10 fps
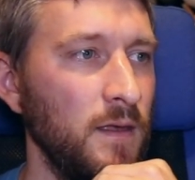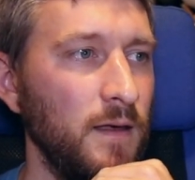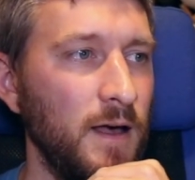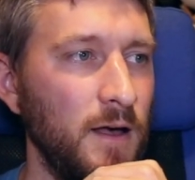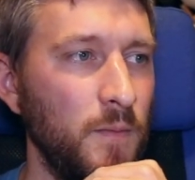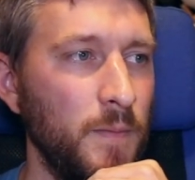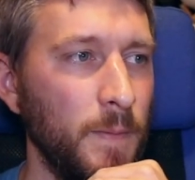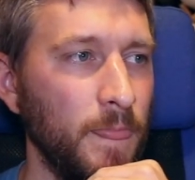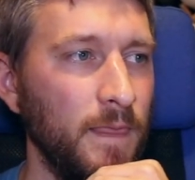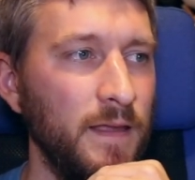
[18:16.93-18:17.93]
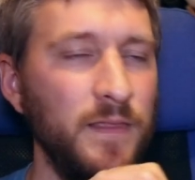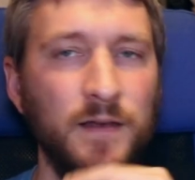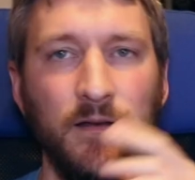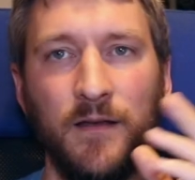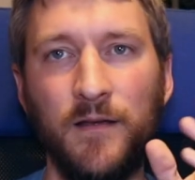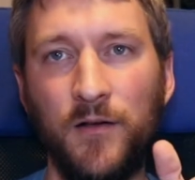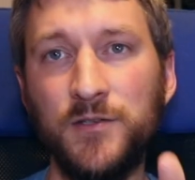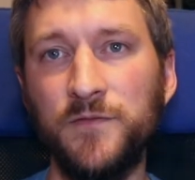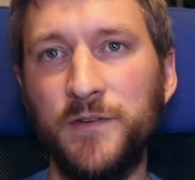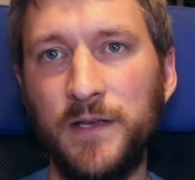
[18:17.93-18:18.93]
And then
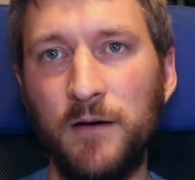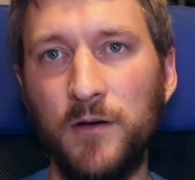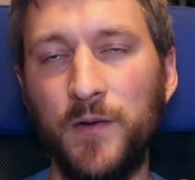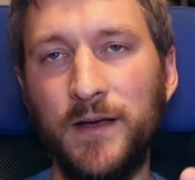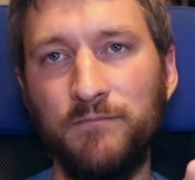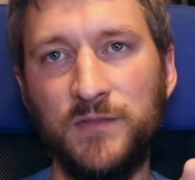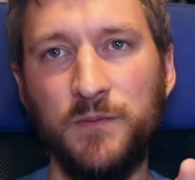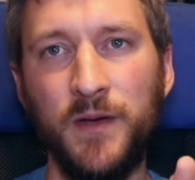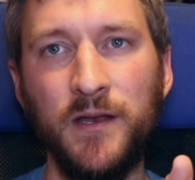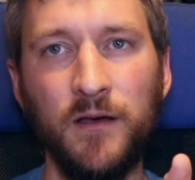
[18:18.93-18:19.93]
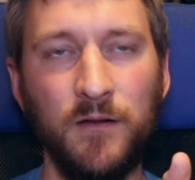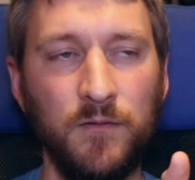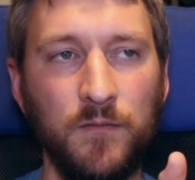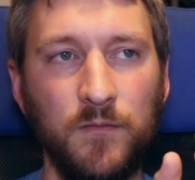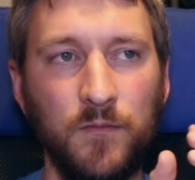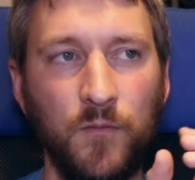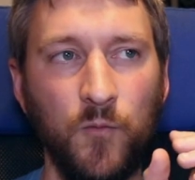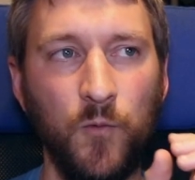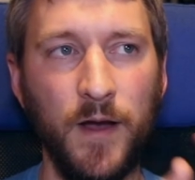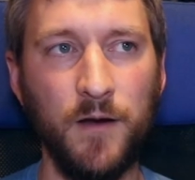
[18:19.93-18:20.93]
also for the outgoing, depending on
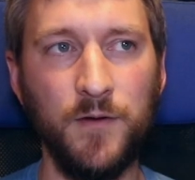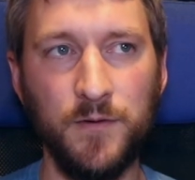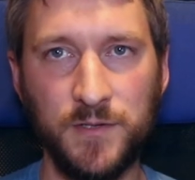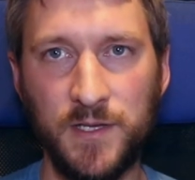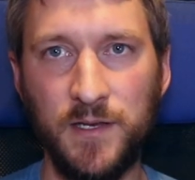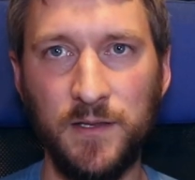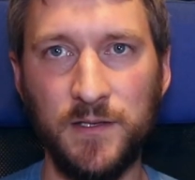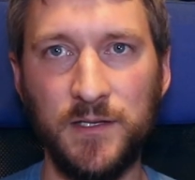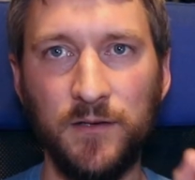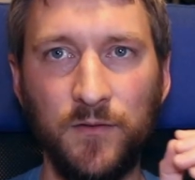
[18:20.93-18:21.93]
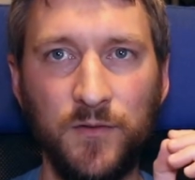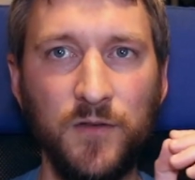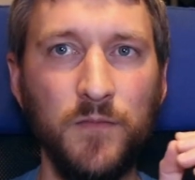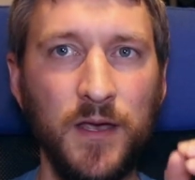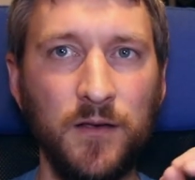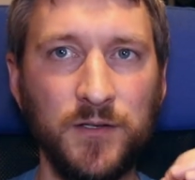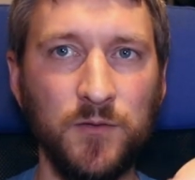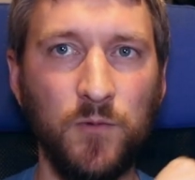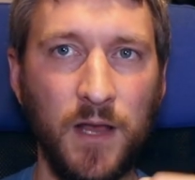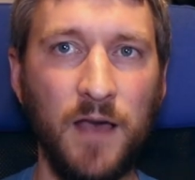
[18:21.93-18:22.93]
where you're sending the signal, you may also
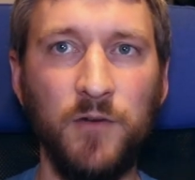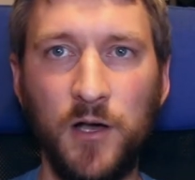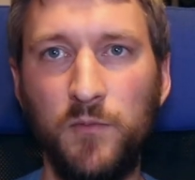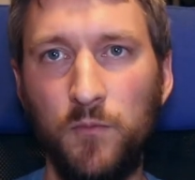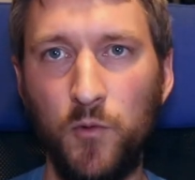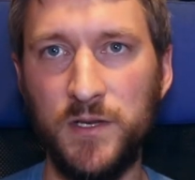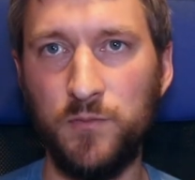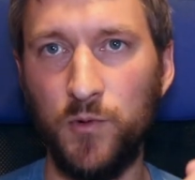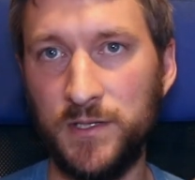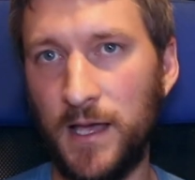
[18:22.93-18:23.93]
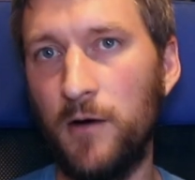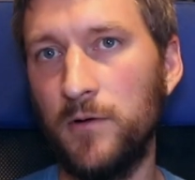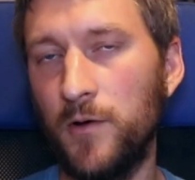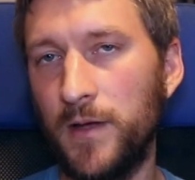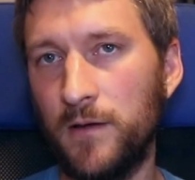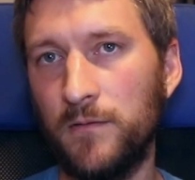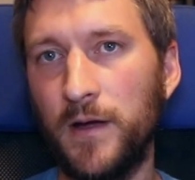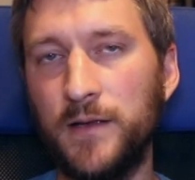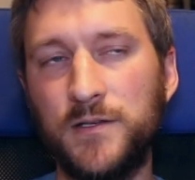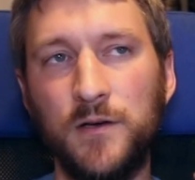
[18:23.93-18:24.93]
want to have a couple point-to-points outgoing,
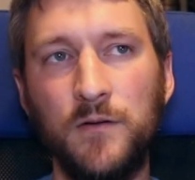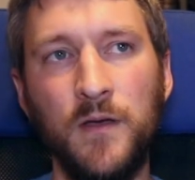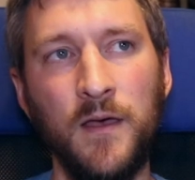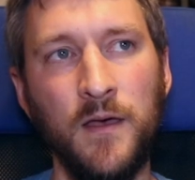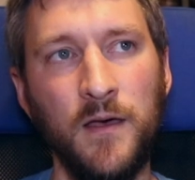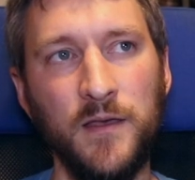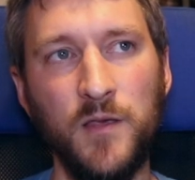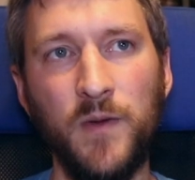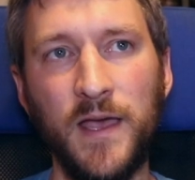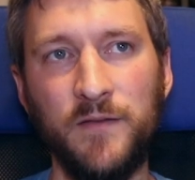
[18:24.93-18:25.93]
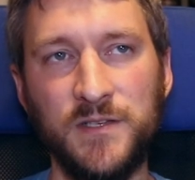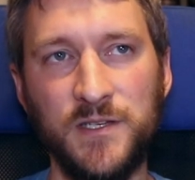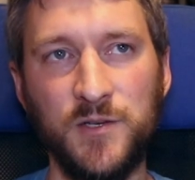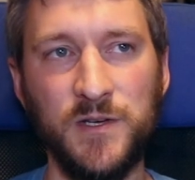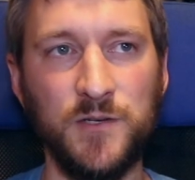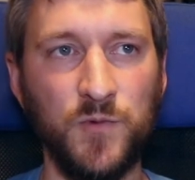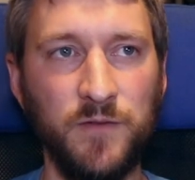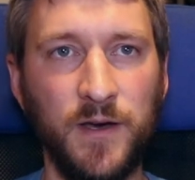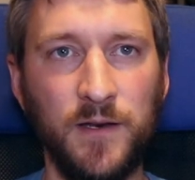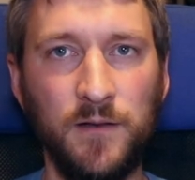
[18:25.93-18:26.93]
right? So you might have a situation where
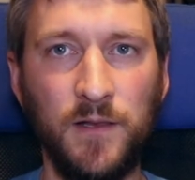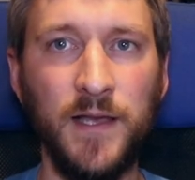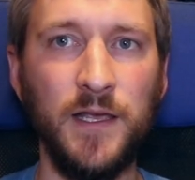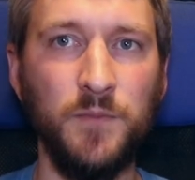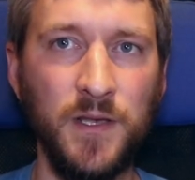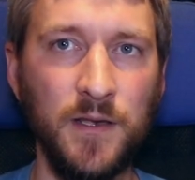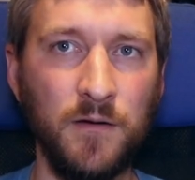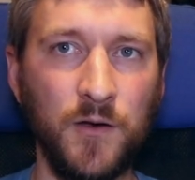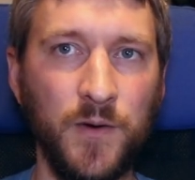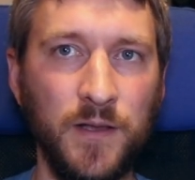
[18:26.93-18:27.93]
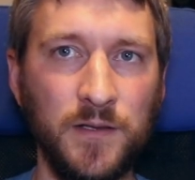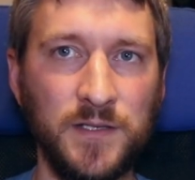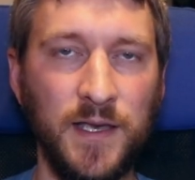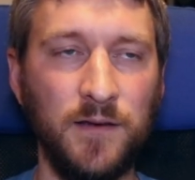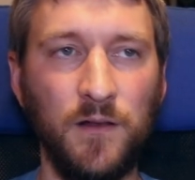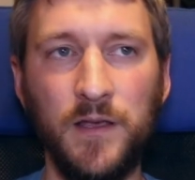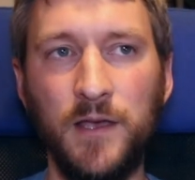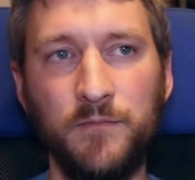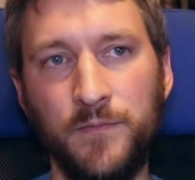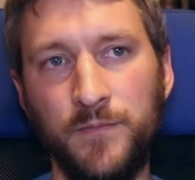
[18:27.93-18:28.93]
you've got a light AP outgoing that's handling,